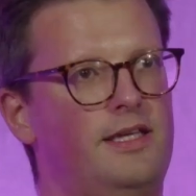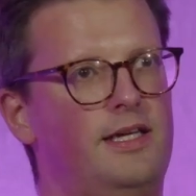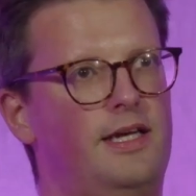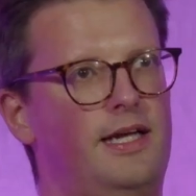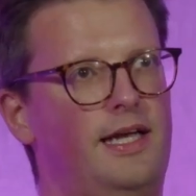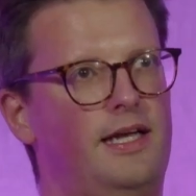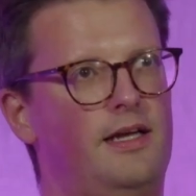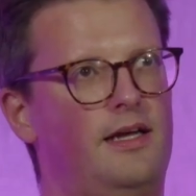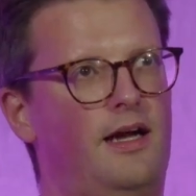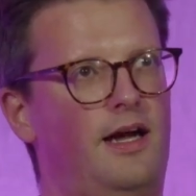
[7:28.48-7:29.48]
that
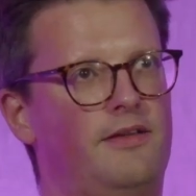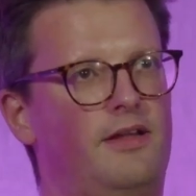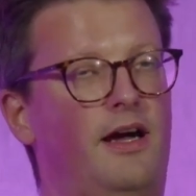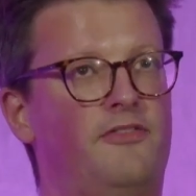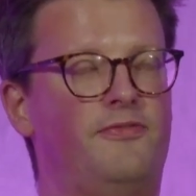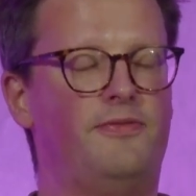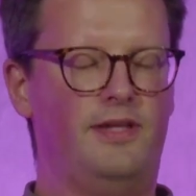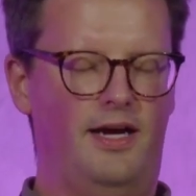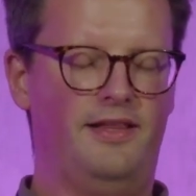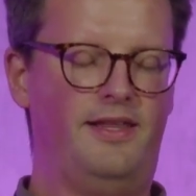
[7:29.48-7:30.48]

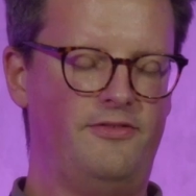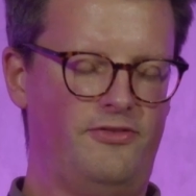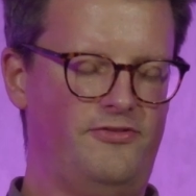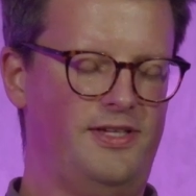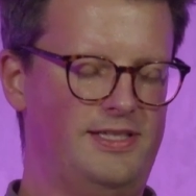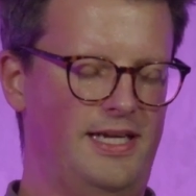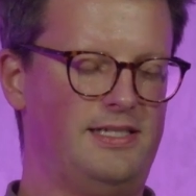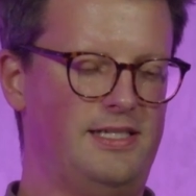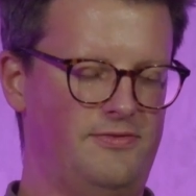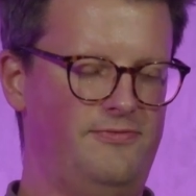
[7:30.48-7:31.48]
I think for
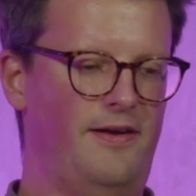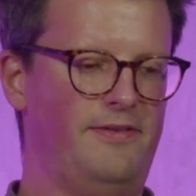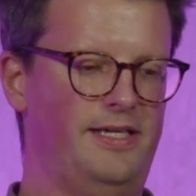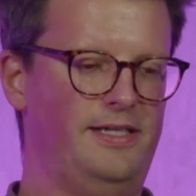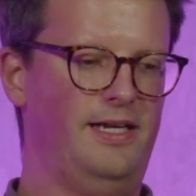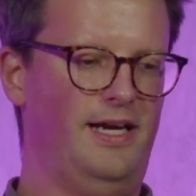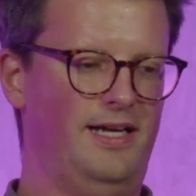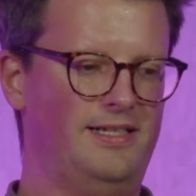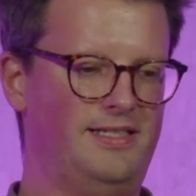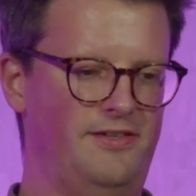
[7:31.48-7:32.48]
fintechs it's very
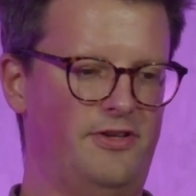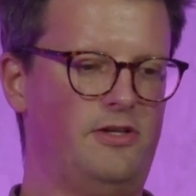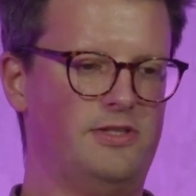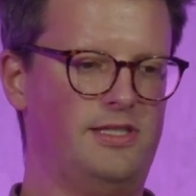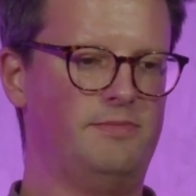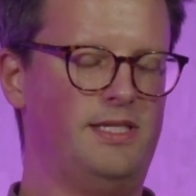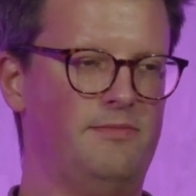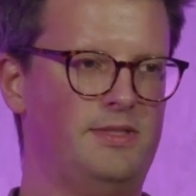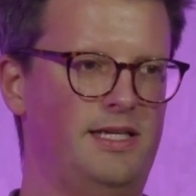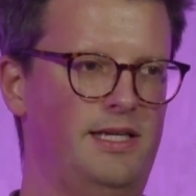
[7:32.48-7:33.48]
difficult
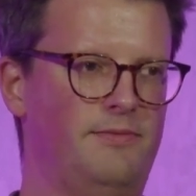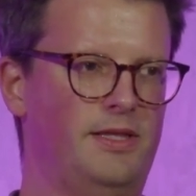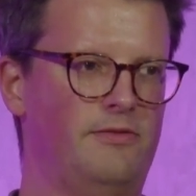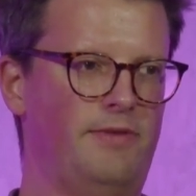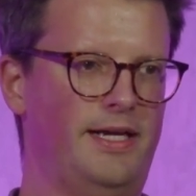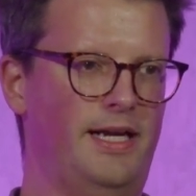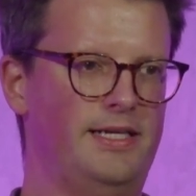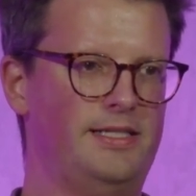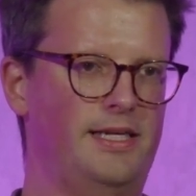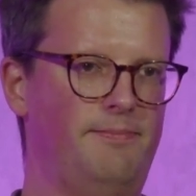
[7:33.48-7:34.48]
sometimes dealing with the
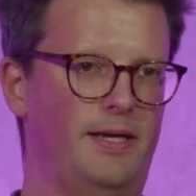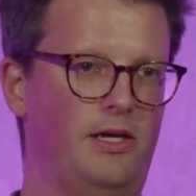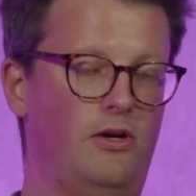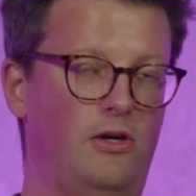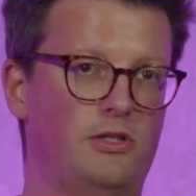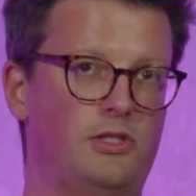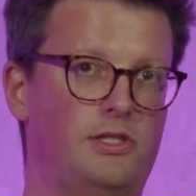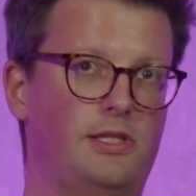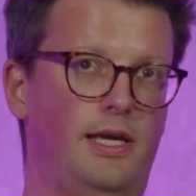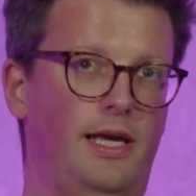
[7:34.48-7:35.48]
regulator,
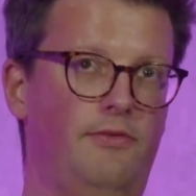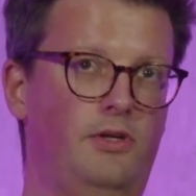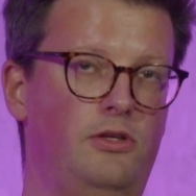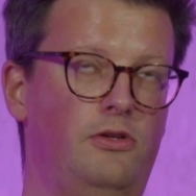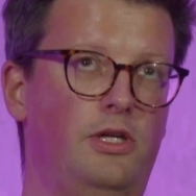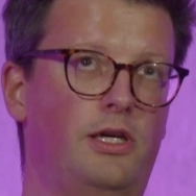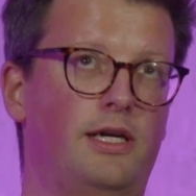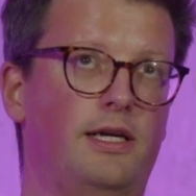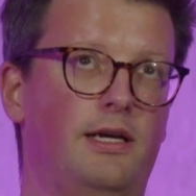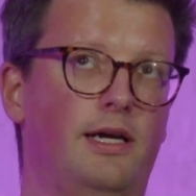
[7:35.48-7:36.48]
because if you look
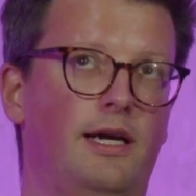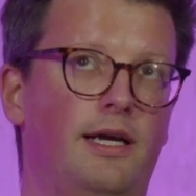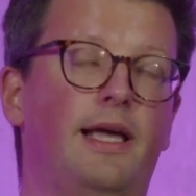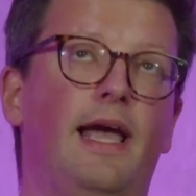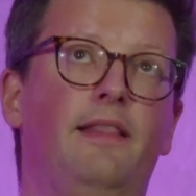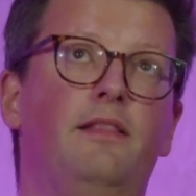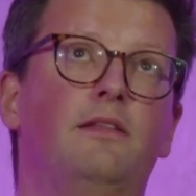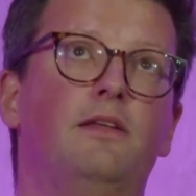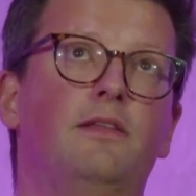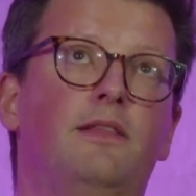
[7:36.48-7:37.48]
at,
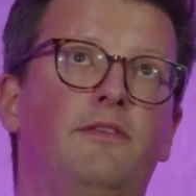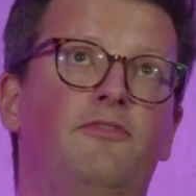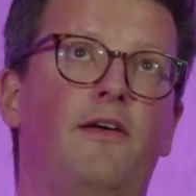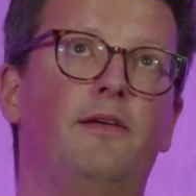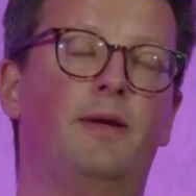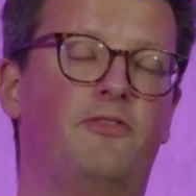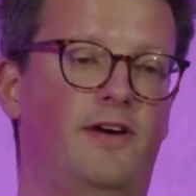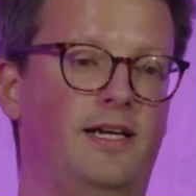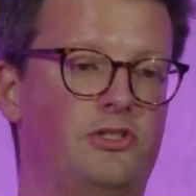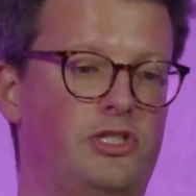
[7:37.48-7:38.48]
again, the very big
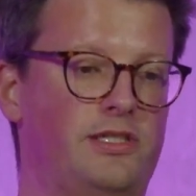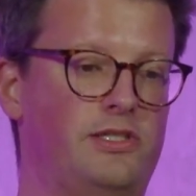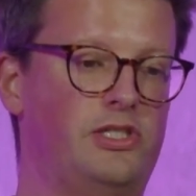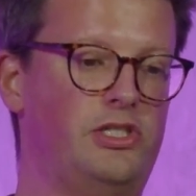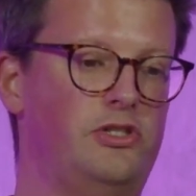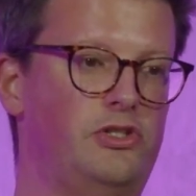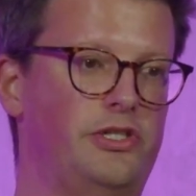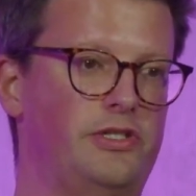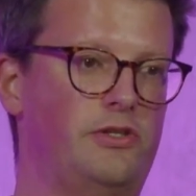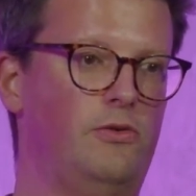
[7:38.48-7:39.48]
financial
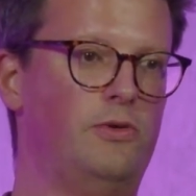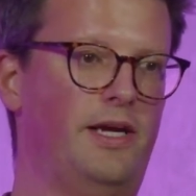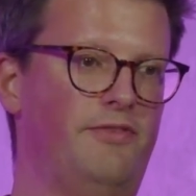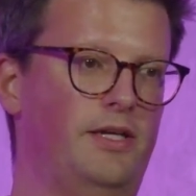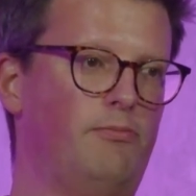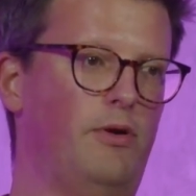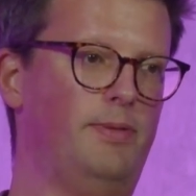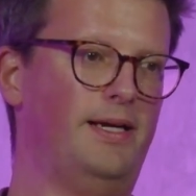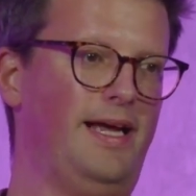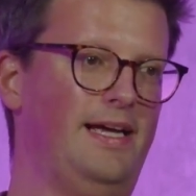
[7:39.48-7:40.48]
institutions are all given a
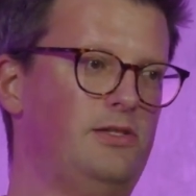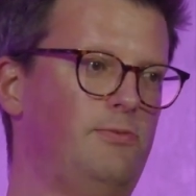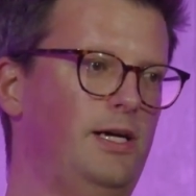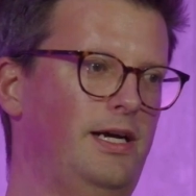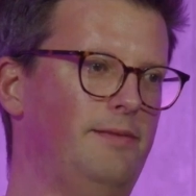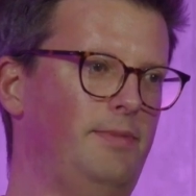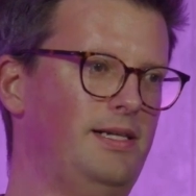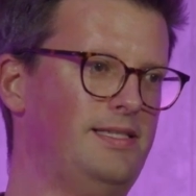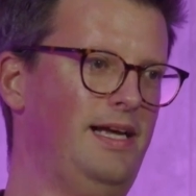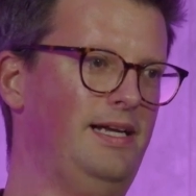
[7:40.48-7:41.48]
proper caseworker
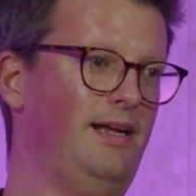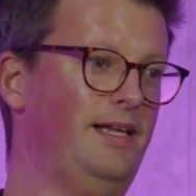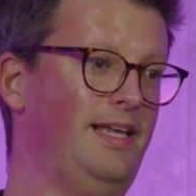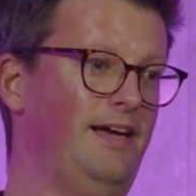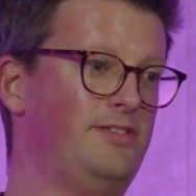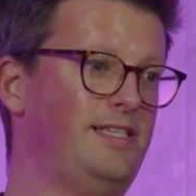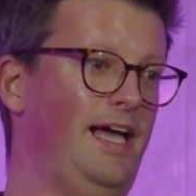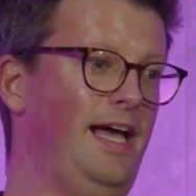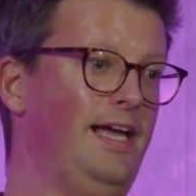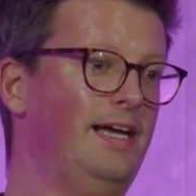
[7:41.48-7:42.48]
by, say, like the
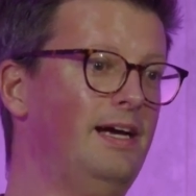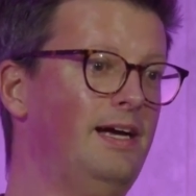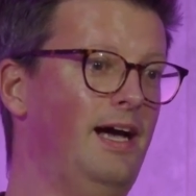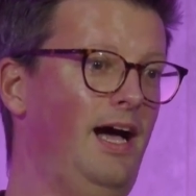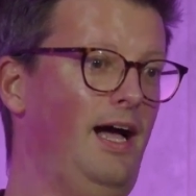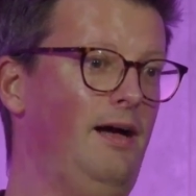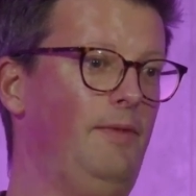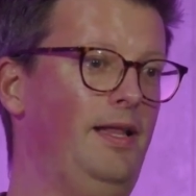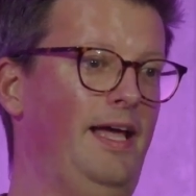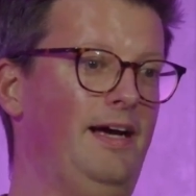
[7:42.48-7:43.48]
FCA,
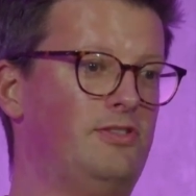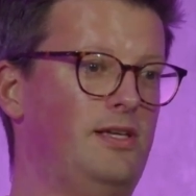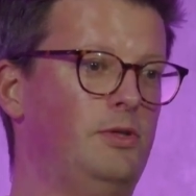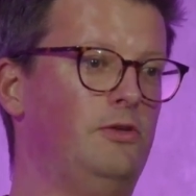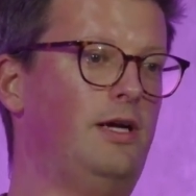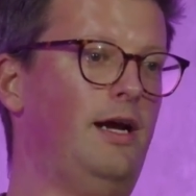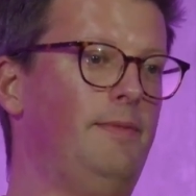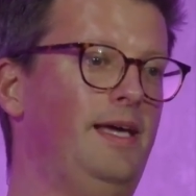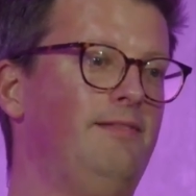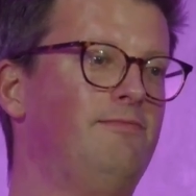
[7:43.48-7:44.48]
and they have someone who will
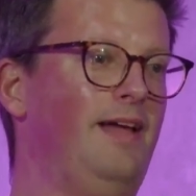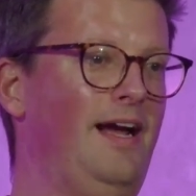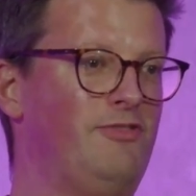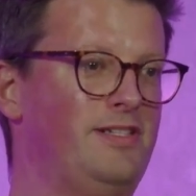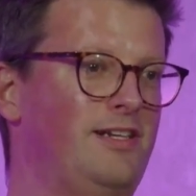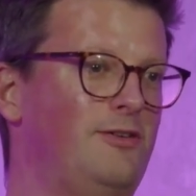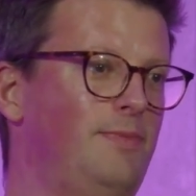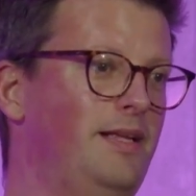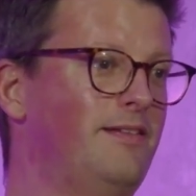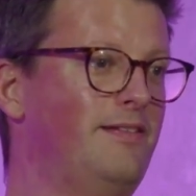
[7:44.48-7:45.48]
come in every single
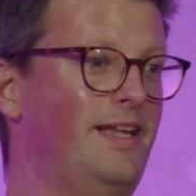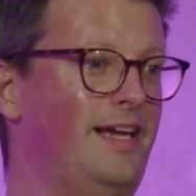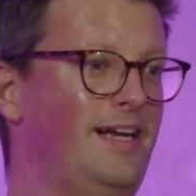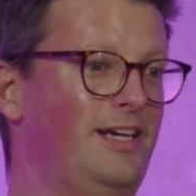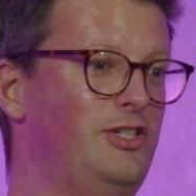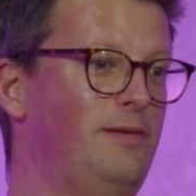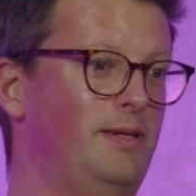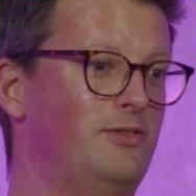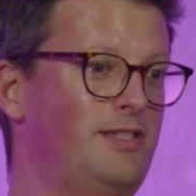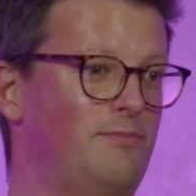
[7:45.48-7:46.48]
month and they can actually
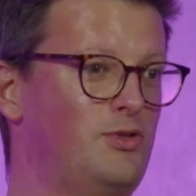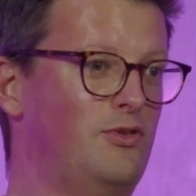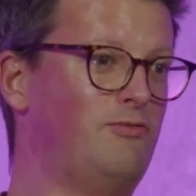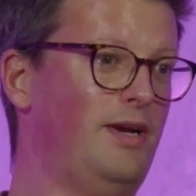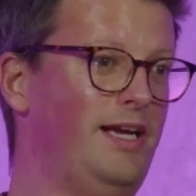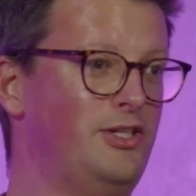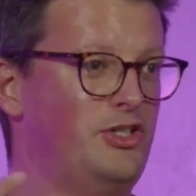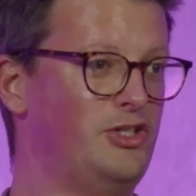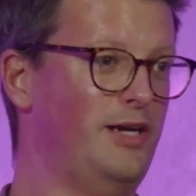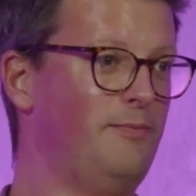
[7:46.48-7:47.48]
build some sort of
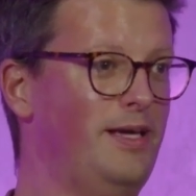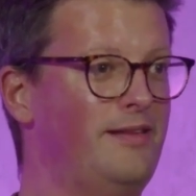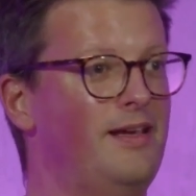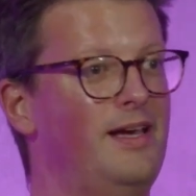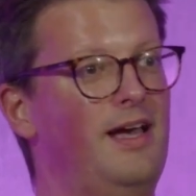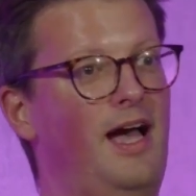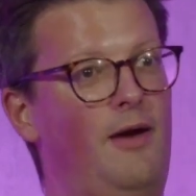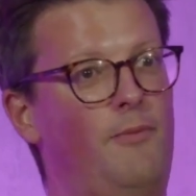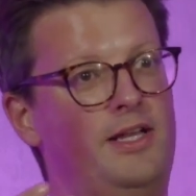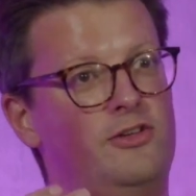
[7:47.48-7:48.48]
relationship with.
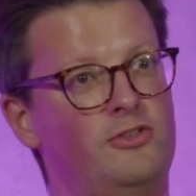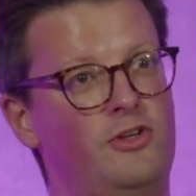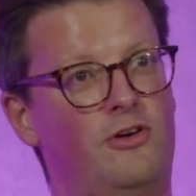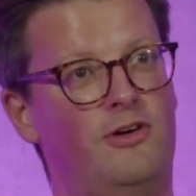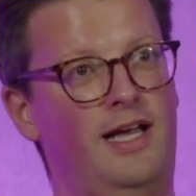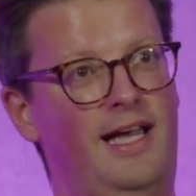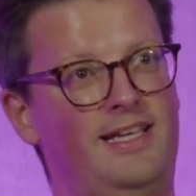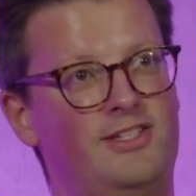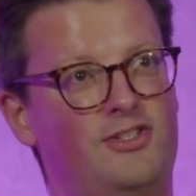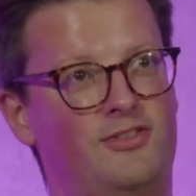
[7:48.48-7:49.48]
And when you're not
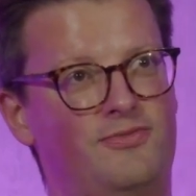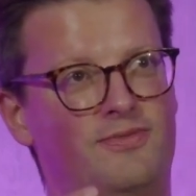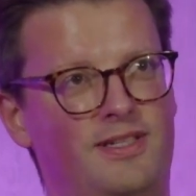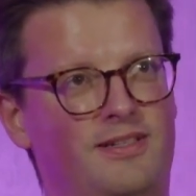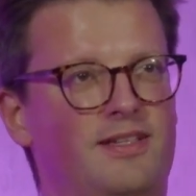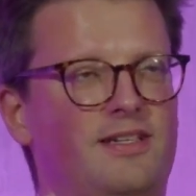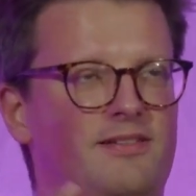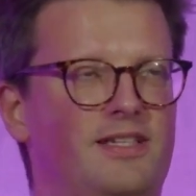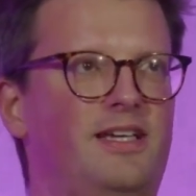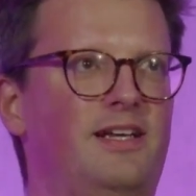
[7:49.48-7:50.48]
a sort of
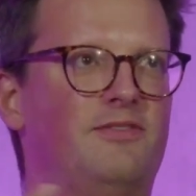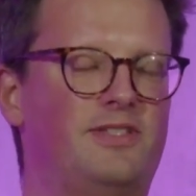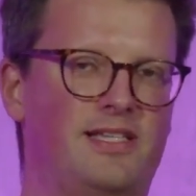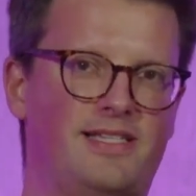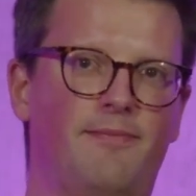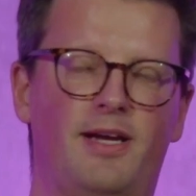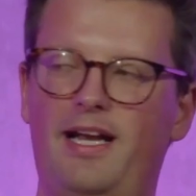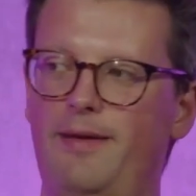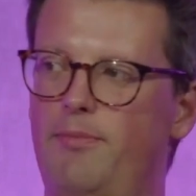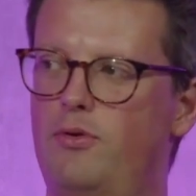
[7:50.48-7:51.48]

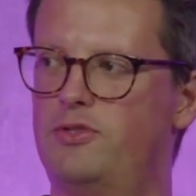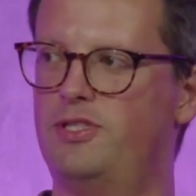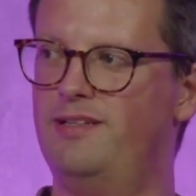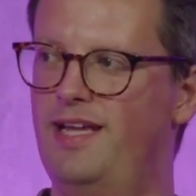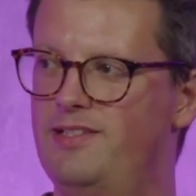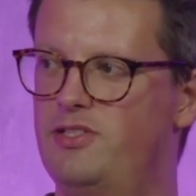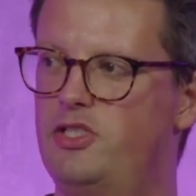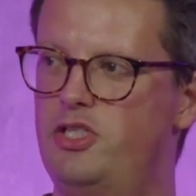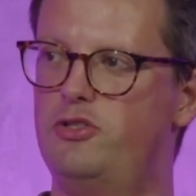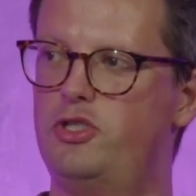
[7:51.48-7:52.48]
systemically important
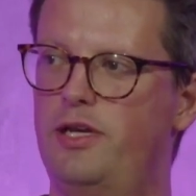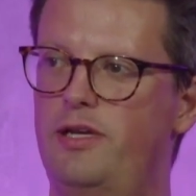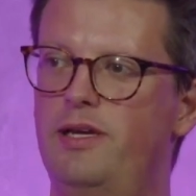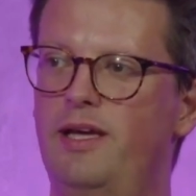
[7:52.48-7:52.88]
institution,